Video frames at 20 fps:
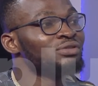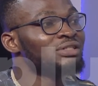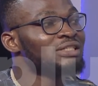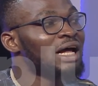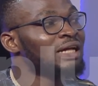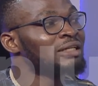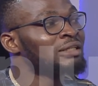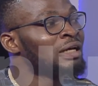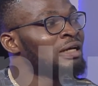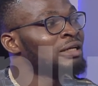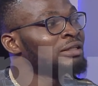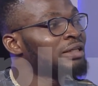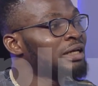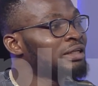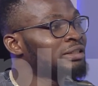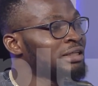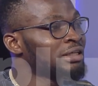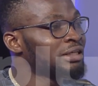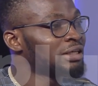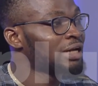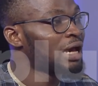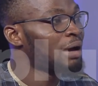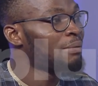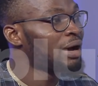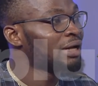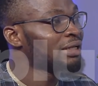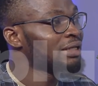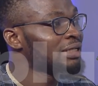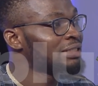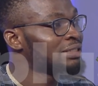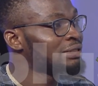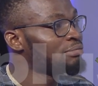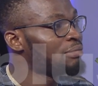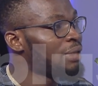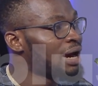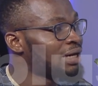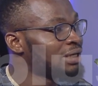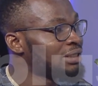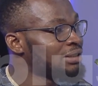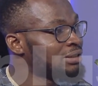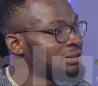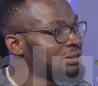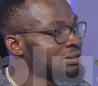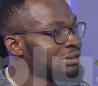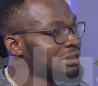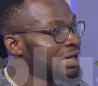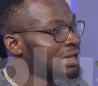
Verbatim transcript: started thinking about getting getting married mm.